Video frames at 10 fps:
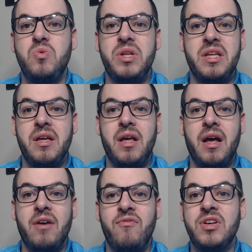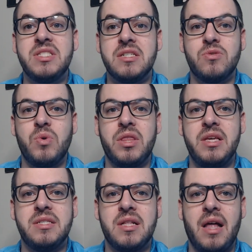doing visits with
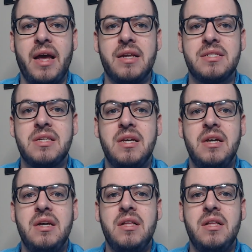these clients.